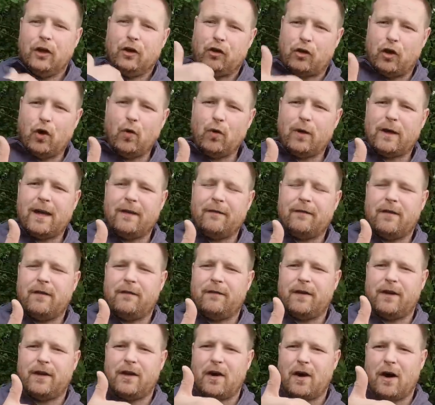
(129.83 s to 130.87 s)
do give the
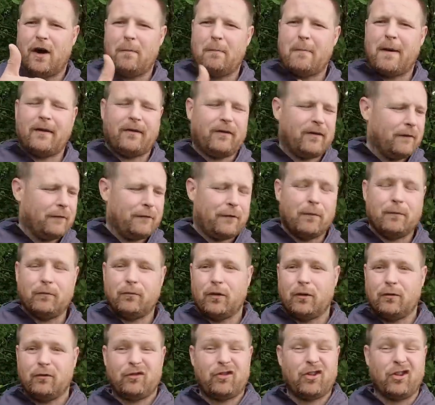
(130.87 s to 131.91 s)
video a massive thumbs
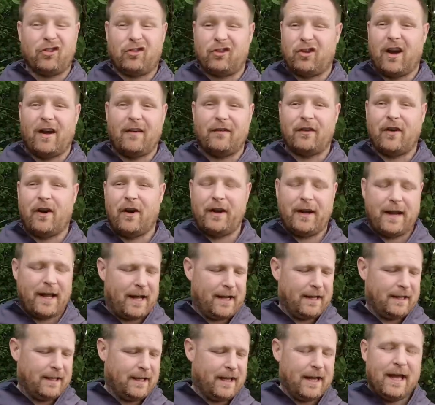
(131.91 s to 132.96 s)
up, just so I've got an
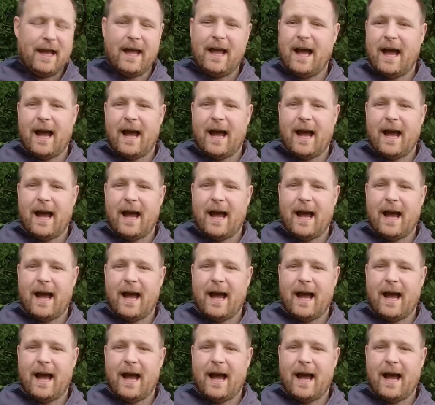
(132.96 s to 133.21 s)
idea.